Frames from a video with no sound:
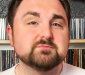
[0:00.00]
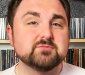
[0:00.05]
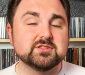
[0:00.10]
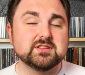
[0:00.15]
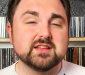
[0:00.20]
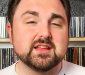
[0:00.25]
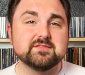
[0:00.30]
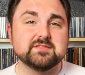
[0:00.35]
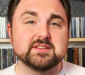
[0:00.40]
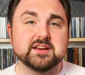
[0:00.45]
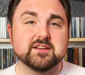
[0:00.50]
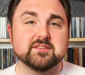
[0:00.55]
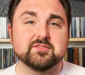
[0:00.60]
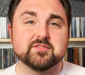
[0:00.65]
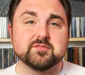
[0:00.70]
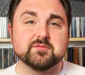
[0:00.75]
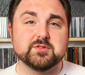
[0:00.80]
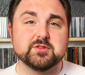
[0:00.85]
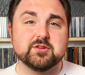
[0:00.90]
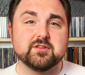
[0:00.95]
Would love to hear
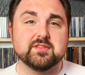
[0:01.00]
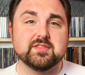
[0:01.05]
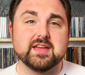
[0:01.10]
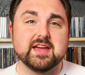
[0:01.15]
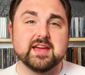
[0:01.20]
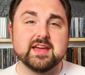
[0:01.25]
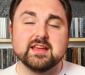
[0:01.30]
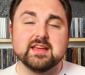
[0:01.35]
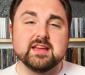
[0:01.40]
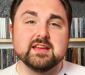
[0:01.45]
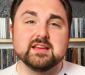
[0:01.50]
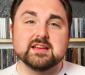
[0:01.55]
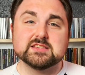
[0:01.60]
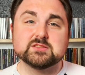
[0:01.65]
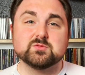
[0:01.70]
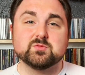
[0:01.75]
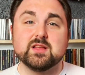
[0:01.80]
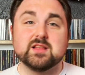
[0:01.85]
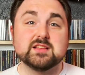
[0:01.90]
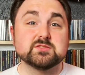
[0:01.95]
from you on that,
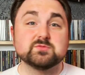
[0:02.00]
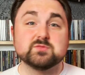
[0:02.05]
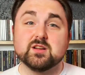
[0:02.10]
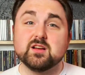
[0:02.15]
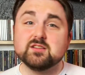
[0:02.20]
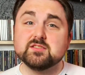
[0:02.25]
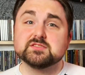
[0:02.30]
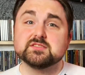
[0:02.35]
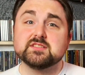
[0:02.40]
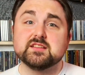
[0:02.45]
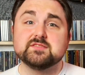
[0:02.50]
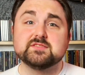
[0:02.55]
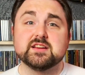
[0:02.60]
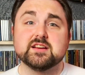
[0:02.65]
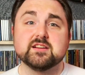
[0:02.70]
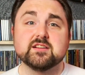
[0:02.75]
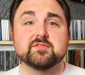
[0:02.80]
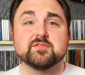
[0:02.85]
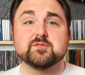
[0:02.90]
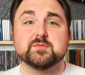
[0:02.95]
as well as would also love to
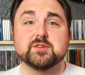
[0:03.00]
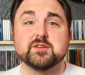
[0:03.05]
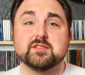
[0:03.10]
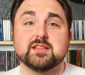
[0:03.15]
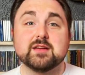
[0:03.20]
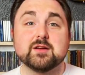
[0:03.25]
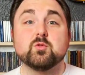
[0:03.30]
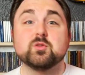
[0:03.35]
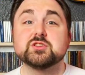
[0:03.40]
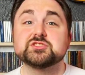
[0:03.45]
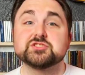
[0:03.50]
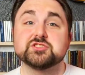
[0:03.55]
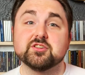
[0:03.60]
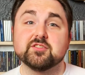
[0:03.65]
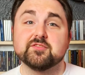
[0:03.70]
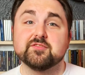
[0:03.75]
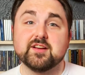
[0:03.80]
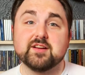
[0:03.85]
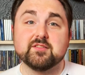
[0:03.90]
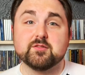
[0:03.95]
hear from you on, like, what
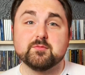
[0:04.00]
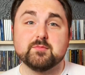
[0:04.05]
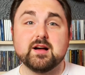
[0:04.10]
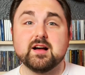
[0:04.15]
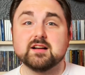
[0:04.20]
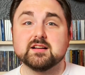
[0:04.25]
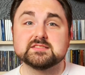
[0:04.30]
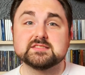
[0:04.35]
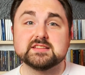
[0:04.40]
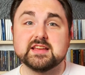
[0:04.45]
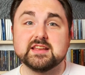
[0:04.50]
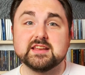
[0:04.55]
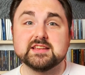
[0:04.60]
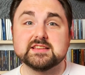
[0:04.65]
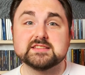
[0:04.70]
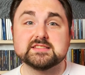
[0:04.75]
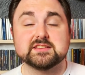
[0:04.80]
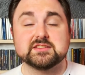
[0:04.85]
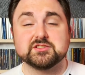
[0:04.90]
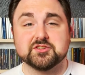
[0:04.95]
your favorite box set
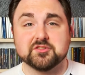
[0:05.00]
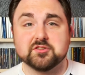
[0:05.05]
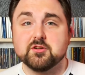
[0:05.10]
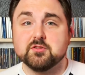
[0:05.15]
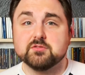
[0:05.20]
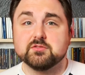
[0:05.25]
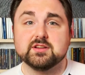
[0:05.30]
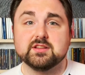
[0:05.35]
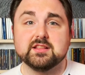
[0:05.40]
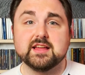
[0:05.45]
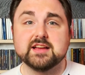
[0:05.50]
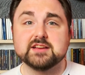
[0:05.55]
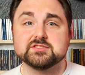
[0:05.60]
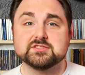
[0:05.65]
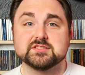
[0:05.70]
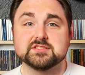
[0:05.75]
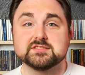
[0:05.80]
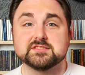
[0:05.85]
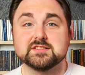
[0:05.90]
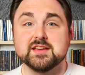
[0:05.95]
is in your own
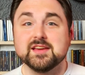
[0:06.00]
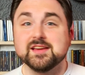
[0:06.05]
collections.